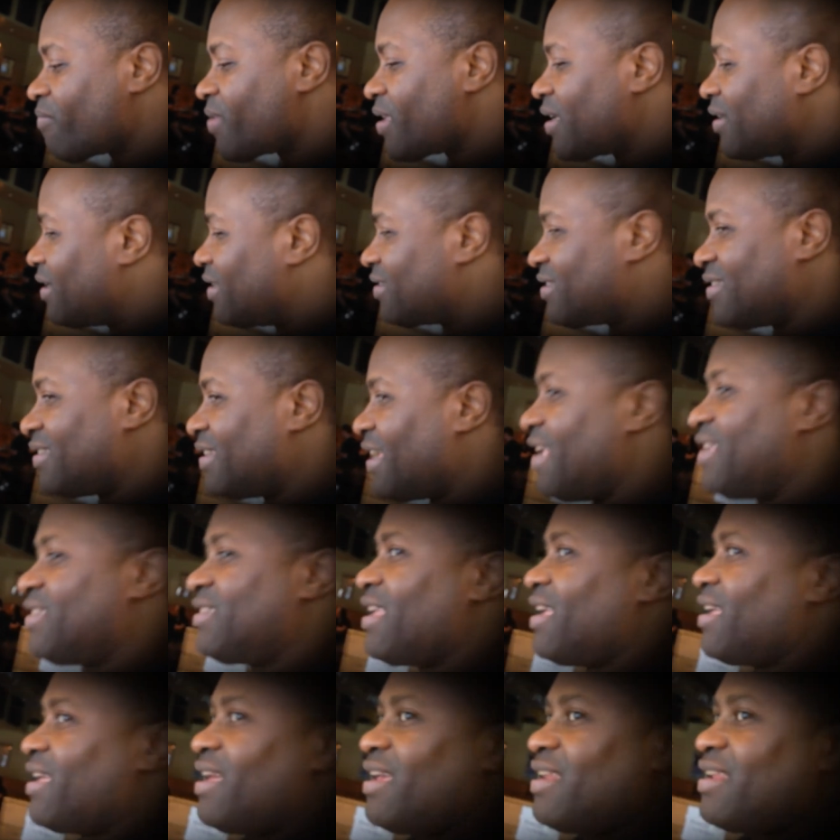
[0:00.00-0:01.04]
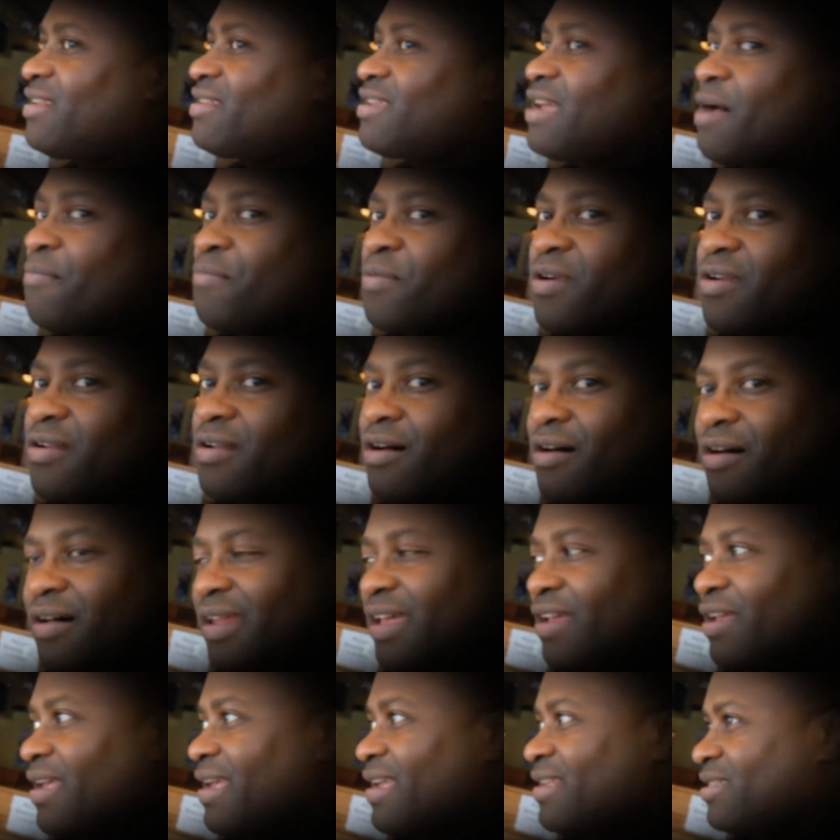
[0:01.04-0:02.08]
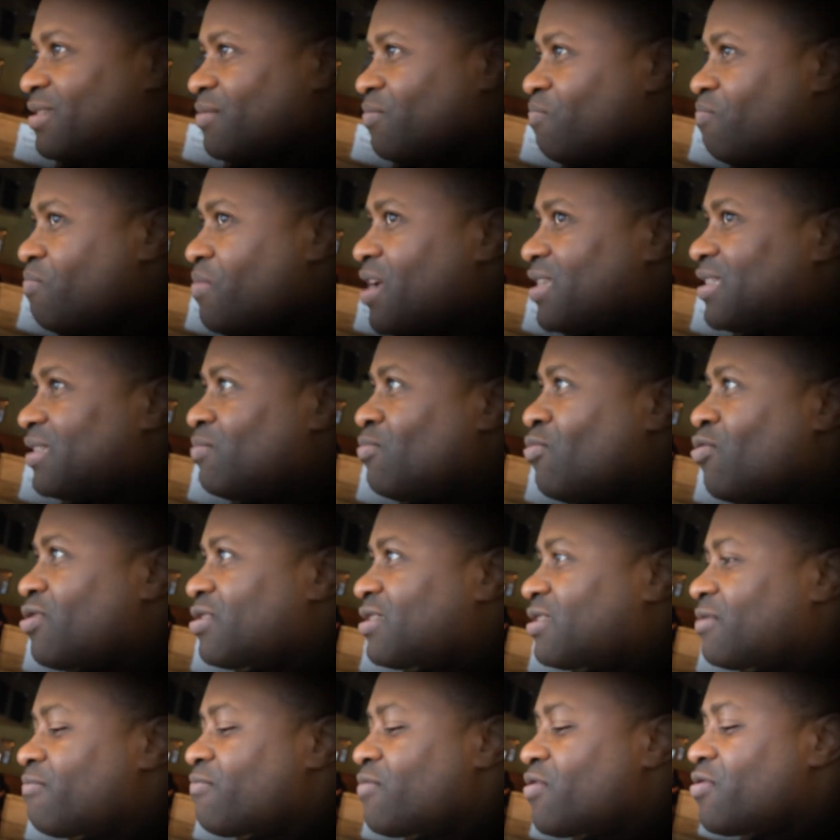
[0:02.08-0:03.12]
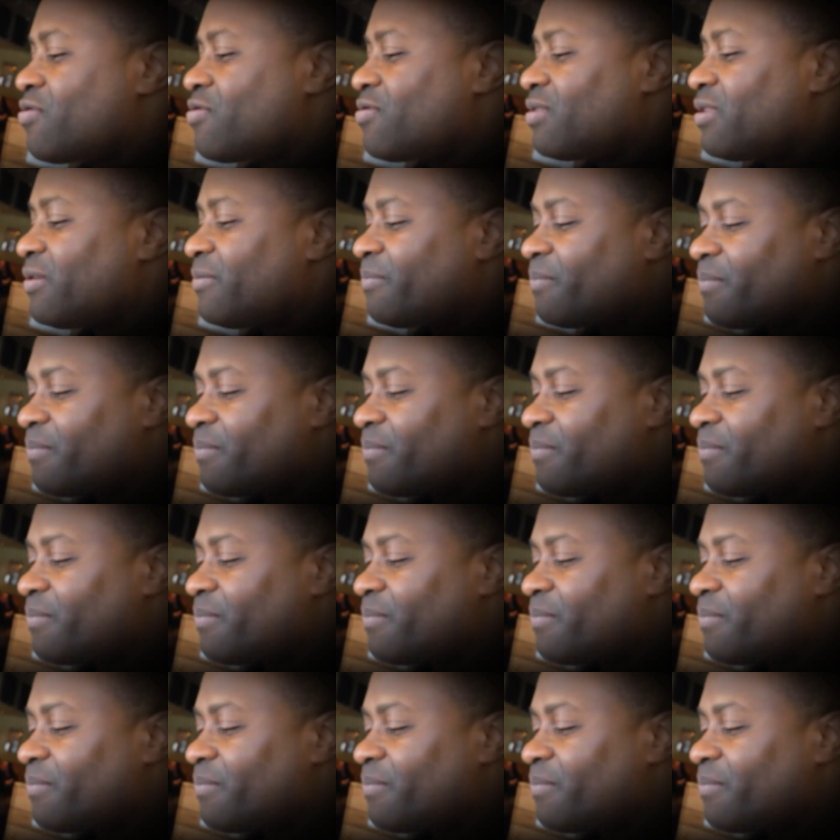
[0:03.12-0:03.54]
Doesn't taste like Heady Topper at all. It's much more smooth.